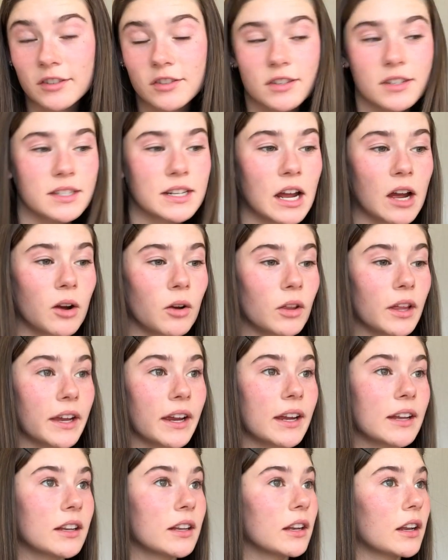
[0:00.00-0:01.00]
She's now like
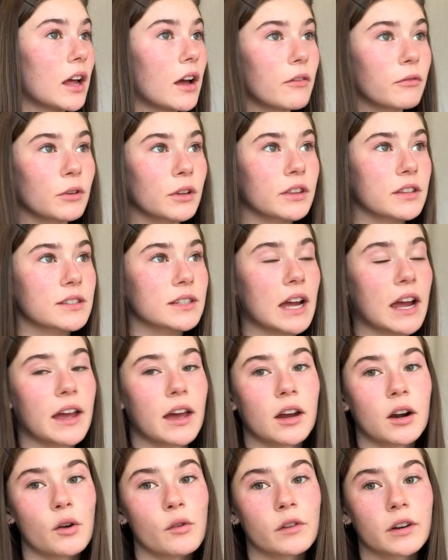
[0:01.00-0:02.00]
in love with this guy
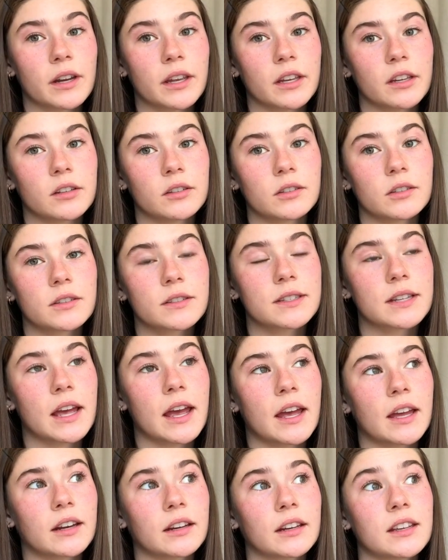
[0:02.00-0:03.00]
head over heels,
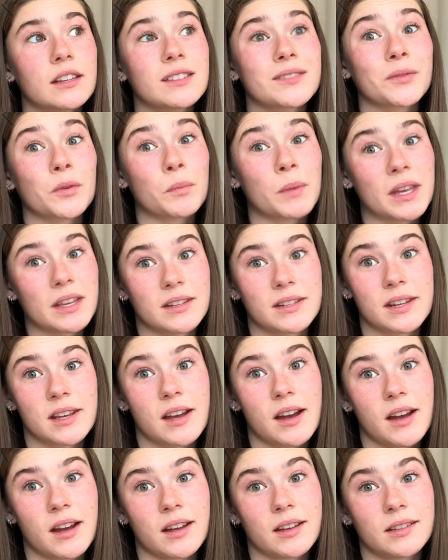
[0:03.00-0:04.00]
and he's from
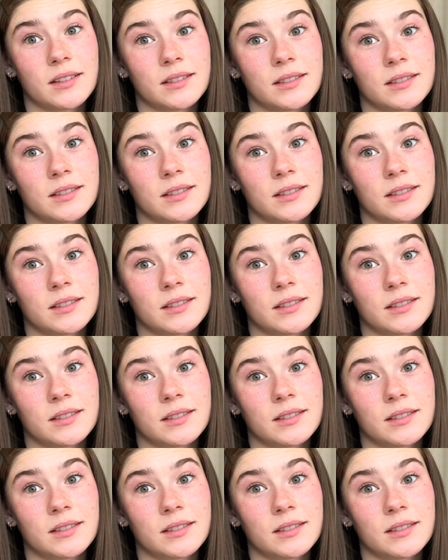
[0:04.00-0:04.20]
India